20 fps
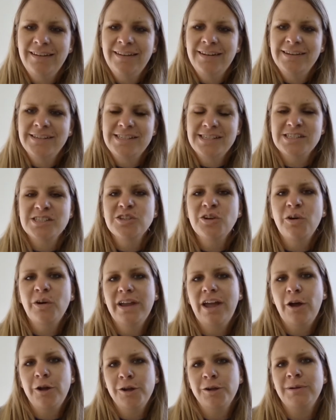She's not
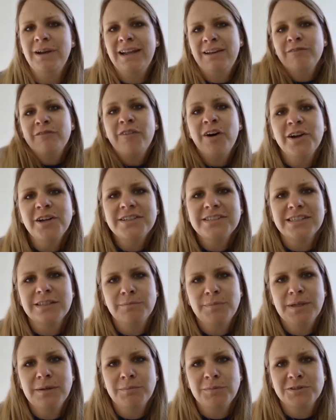only inviting
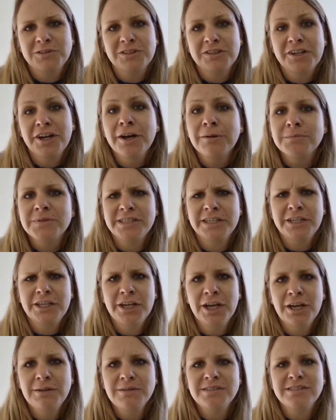people to come, she
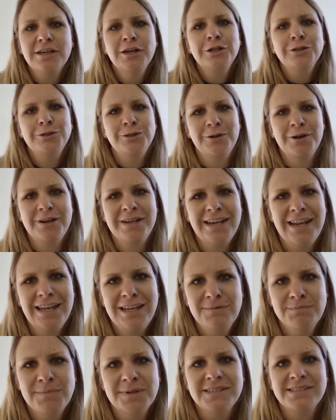goes to her
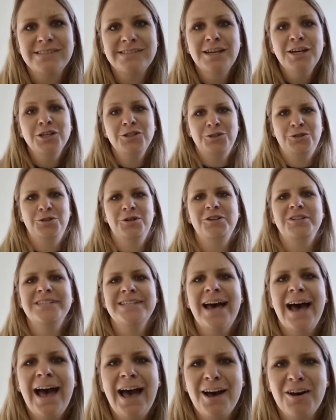neighbours, to her
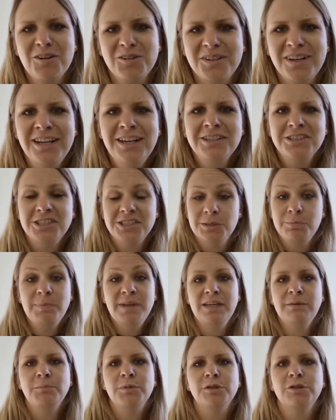town, to the
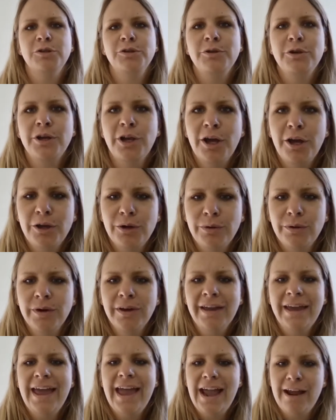people who know
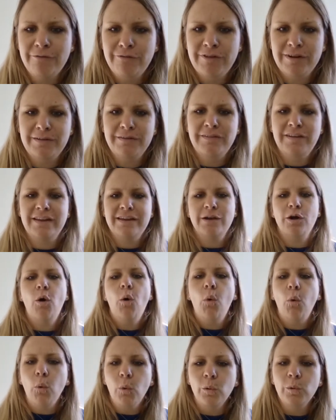everything
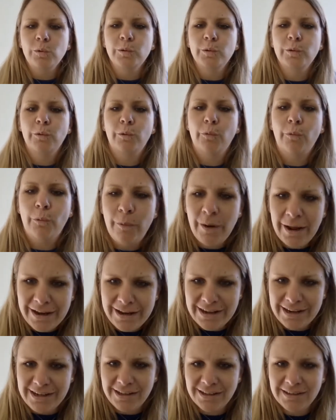
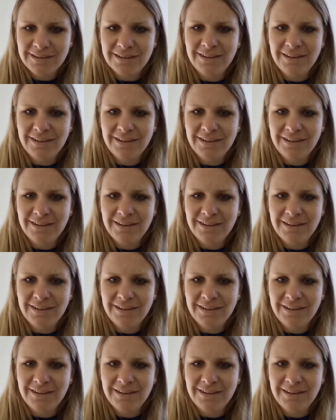already.